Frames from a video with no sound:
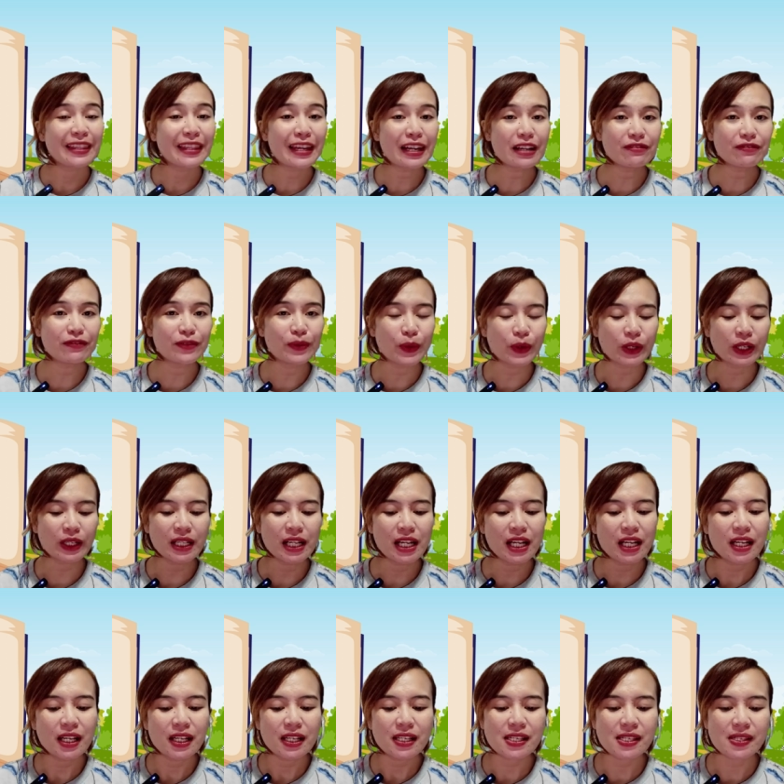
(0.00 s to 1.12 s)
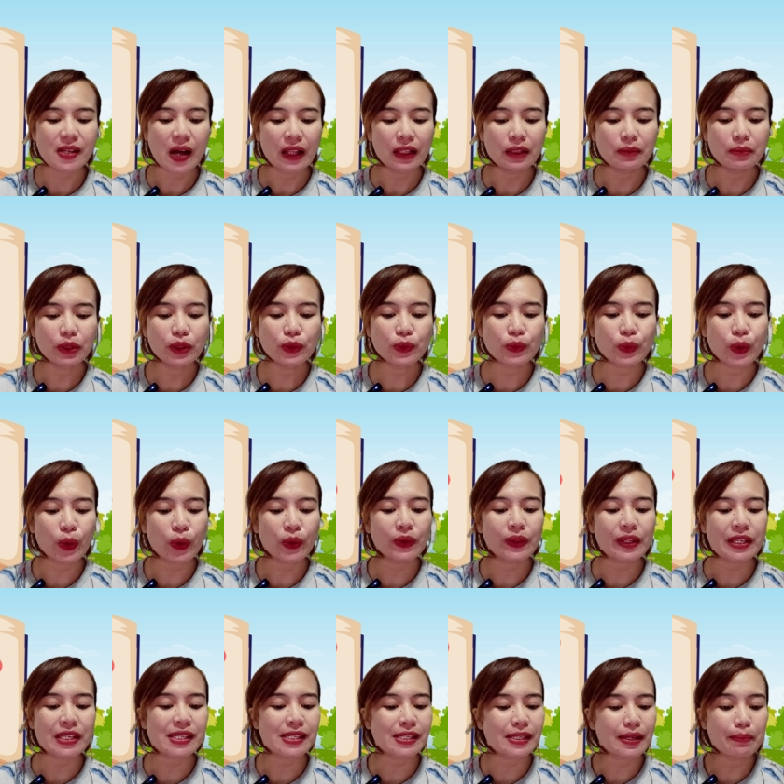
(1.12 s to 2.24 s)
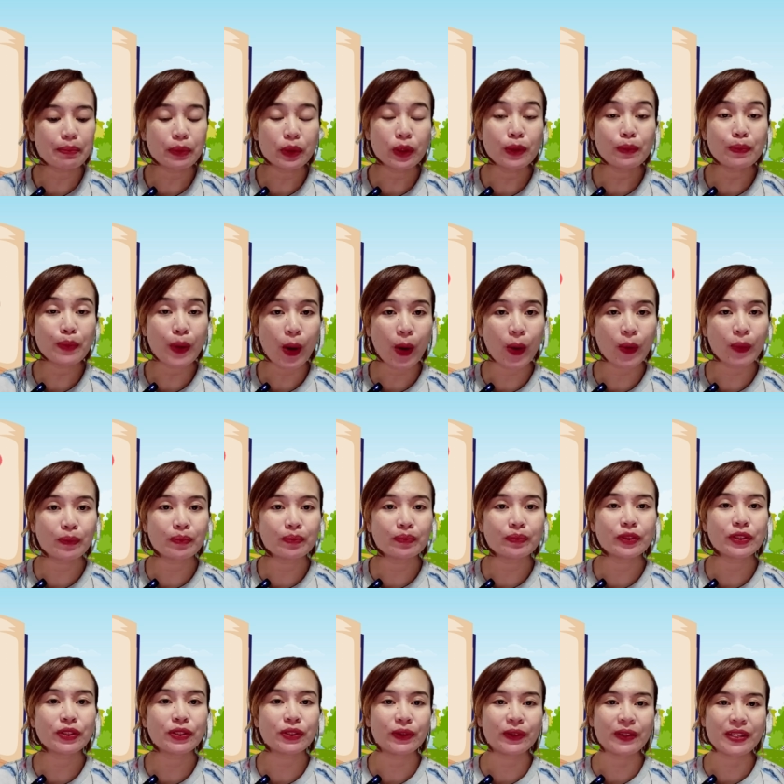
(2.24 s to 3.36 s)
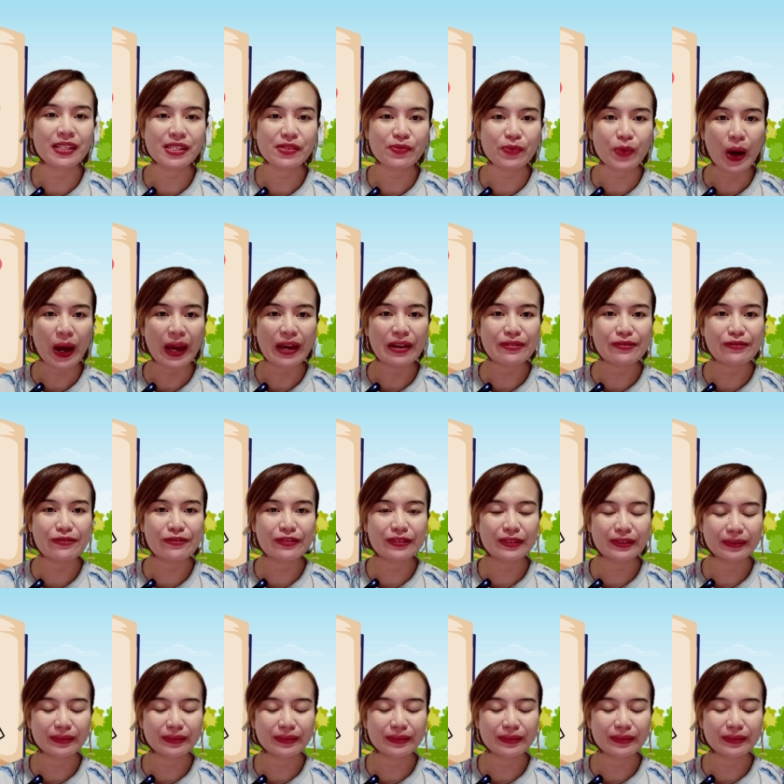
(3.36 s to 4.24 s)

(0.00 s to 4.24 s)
Therefore, Solomon wrote the simple poem to his wife.